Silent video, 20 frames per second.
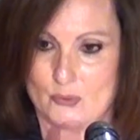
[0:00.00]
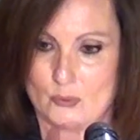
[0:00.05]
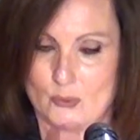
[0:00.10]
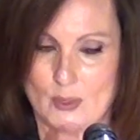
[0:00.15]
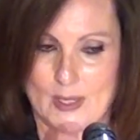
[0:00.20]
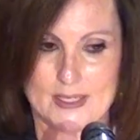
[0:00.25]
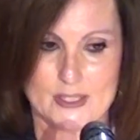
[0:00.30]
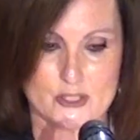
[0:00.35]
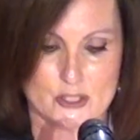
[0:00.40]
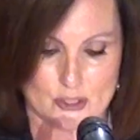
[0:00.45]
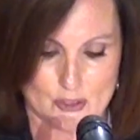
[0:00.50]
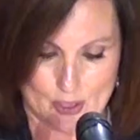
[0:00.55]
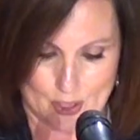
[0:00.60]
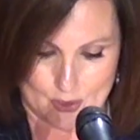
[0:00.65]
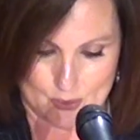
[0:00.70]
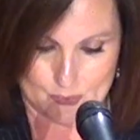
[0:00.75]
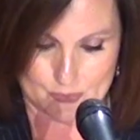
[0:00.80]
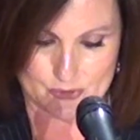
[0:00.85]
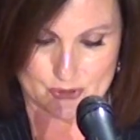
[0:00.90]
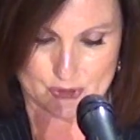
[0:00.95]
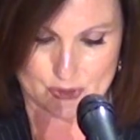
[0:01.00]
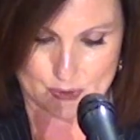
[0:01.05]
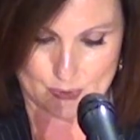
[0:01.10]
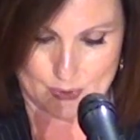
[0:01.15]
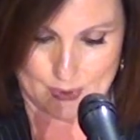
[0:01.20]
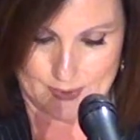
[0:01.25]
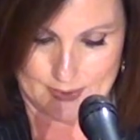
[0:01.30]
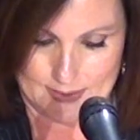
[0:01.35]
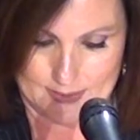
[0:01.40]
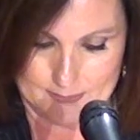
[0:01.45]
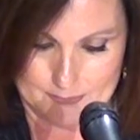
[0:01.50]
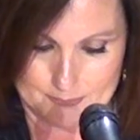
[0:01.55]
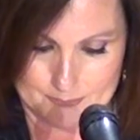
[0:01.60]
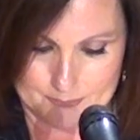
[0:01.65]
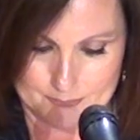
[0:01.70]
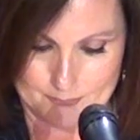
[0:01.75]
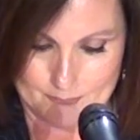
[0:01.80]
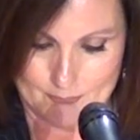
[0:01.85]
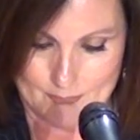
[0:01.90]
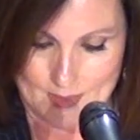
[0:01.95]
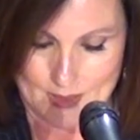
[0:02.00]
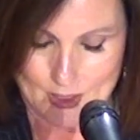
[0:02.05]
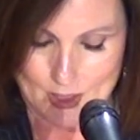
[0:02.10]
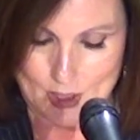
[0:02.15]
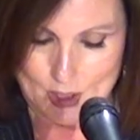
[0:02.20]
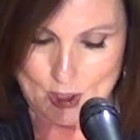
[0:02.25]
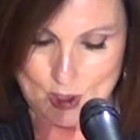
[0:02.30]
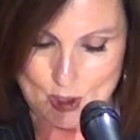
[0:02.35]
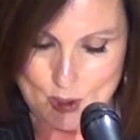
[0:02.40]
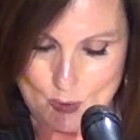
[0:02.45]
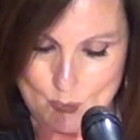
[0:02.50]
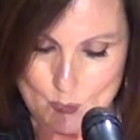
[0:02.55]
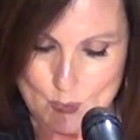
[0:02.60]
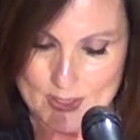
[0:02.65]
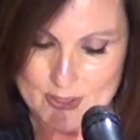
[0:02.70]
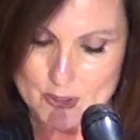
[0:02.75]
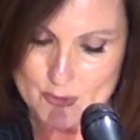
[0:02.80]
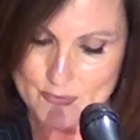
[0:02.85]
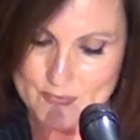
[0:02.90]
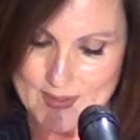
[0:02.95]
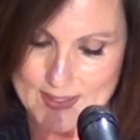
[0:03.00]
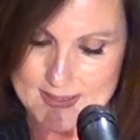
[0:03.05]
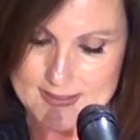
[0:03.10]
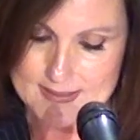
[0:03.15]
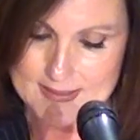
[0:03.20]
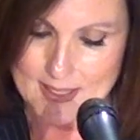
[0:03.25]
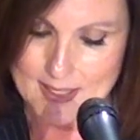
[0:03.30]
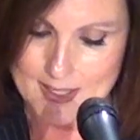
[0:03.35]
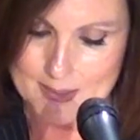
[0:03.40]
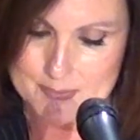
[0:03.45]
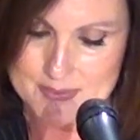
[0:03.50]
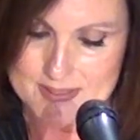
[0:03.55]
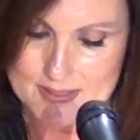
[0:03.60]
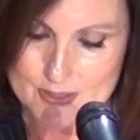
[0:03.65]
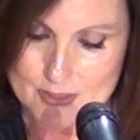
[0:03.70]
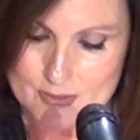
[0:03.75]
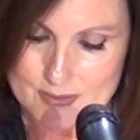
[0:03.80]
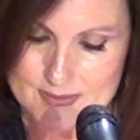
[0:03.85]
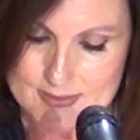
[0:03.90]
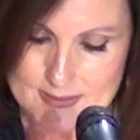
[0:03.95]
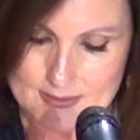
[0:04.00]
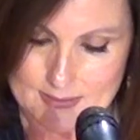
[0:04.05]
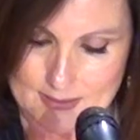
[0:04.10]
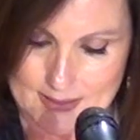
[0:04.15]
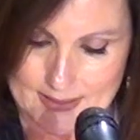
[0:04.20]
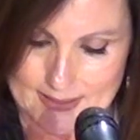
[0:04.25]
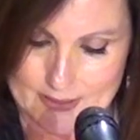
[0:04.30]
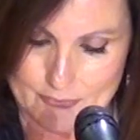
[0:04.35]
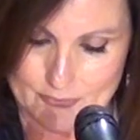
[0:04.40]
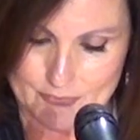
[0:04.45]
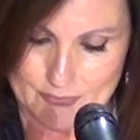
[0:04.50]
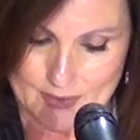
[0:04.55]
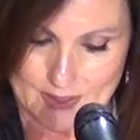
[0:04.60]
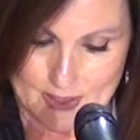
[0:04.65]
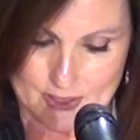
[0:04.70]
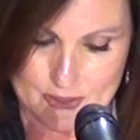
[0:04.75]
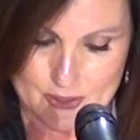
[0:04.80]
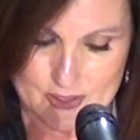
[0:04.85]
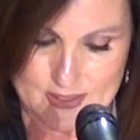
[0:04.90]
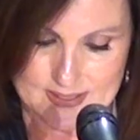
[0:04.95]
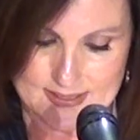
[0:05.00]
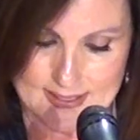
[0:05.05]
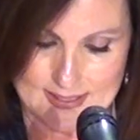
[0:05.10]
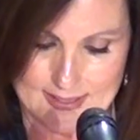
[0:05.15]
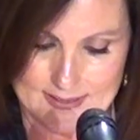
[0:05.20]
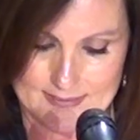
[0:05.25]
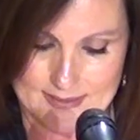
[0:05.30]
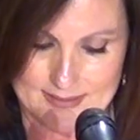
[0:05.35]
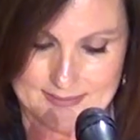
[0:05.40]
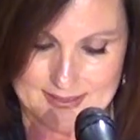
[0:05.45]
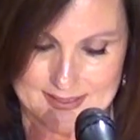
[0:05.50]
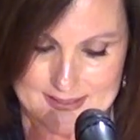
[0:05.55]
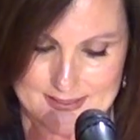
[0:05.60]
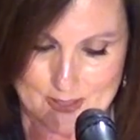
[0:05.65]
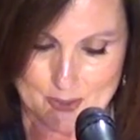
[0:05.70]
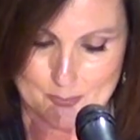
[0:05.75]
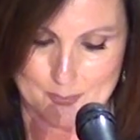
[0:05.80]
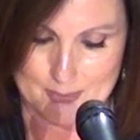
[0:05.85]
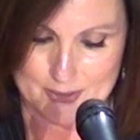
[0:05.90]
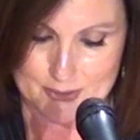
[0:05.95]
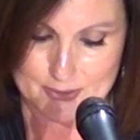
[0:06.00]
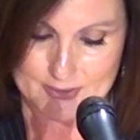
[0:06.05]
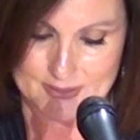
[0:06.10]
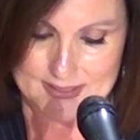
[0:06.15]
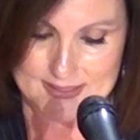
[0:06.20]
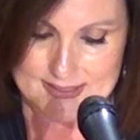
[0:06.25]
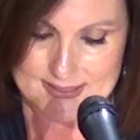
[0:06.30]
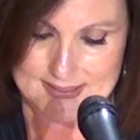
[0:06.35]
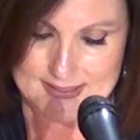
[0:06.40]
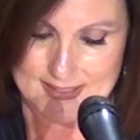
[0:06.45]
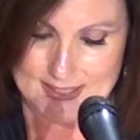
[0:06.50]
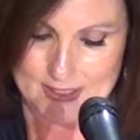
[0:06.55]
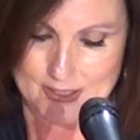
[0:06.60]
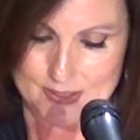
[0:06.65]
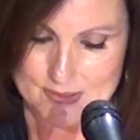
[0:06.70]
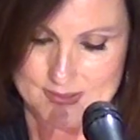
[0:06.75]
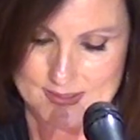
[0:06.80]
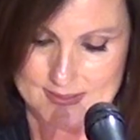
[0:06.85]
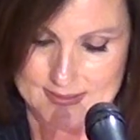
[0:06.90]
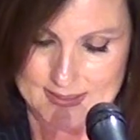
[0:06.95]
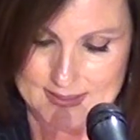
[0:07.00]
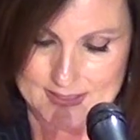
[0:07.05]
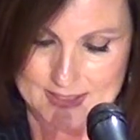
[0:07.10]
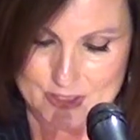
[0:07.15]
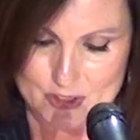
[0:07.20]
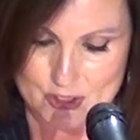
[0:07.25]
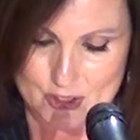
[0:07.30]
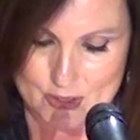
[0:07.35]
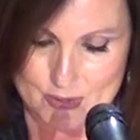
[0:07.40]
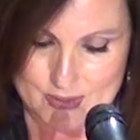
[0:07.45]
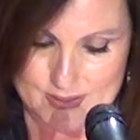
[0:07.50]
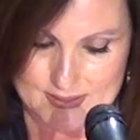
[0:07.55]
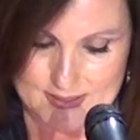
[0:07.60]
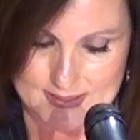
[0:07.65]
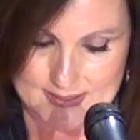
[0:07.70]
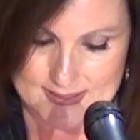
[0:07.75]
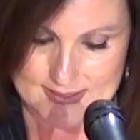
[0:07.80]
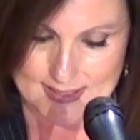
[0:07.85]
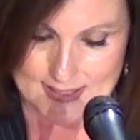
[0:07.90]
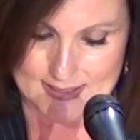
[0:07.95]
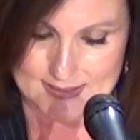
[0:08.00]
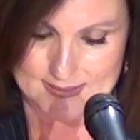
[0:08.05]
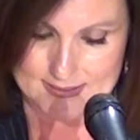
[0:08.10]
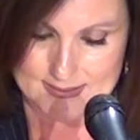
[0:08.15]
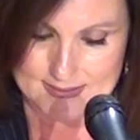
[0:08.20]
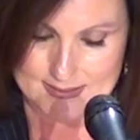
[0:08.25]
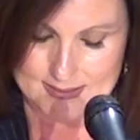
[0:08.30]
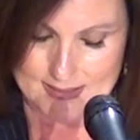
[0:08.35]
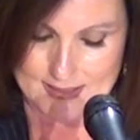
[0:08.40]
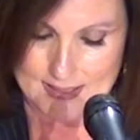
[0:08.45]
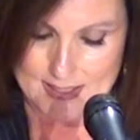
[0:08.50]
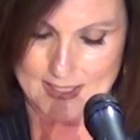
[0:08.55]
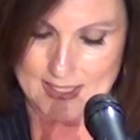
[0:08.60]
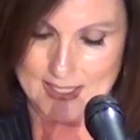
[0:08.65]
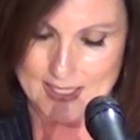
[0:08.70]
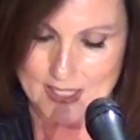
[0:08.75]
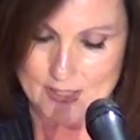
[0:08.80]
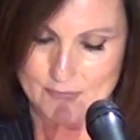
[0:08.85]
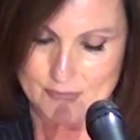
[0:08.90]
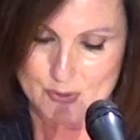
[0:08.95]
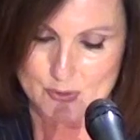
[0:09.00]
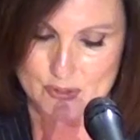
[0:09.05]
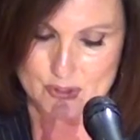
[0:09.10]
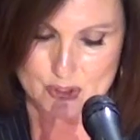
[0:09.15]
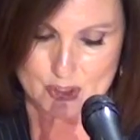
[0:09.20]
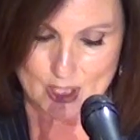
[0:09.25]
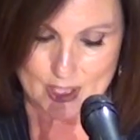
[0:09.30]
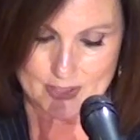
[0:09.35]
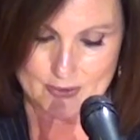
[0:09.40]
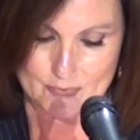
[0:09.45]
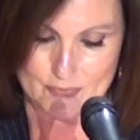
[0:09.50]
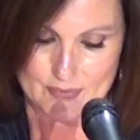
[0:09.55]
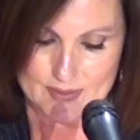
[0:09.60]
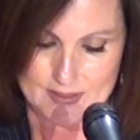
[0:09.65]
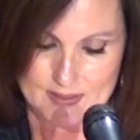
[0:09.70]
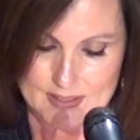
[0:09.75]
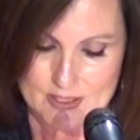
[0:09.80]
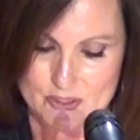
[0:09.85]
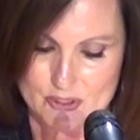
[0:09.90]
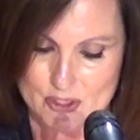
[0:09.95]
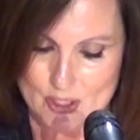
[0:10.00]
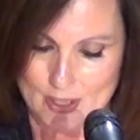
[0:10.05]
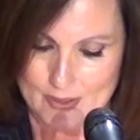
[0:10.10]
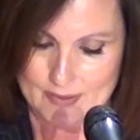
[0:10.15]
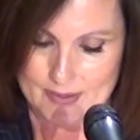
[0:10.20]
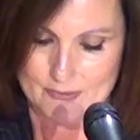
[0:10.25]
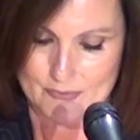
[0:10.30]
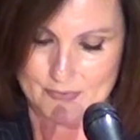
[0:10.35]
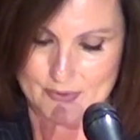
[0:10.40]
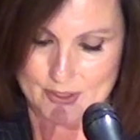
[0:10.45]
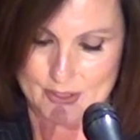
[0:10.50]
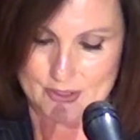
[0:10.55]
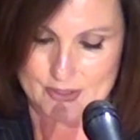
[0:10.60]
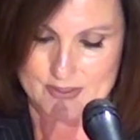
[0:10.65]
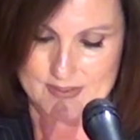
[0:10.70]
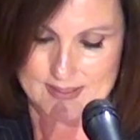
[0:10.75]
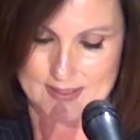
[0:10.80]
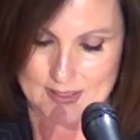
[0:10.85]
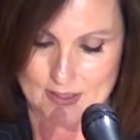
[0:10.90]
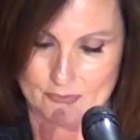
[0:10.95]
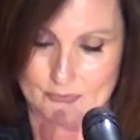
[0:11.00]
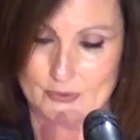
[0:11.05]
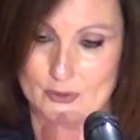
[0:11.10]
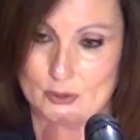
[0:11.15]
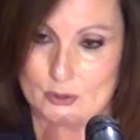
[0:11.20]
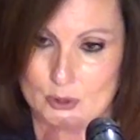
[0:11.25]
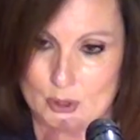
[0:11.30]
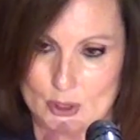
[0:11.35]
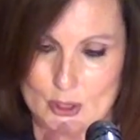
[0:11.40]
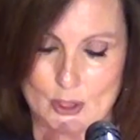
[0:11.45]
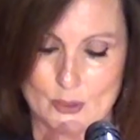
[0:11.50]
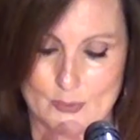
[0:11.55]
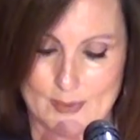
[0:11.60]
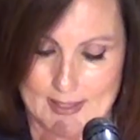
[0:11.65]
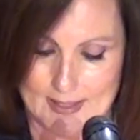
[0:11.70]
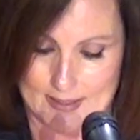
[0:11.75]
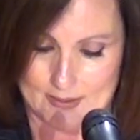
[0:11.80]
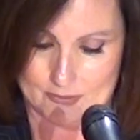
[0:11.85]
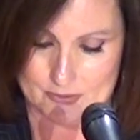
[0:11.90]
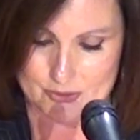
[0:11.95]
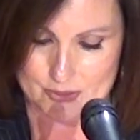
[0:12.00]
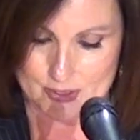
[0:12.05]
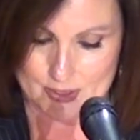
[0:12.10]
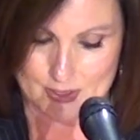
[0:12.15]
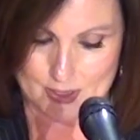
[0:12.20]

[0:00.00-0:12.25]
Write your own story. When you face obstacles in life, understand that these are merely stairs leading to your success. If you start feeling sorry for yourself, look around.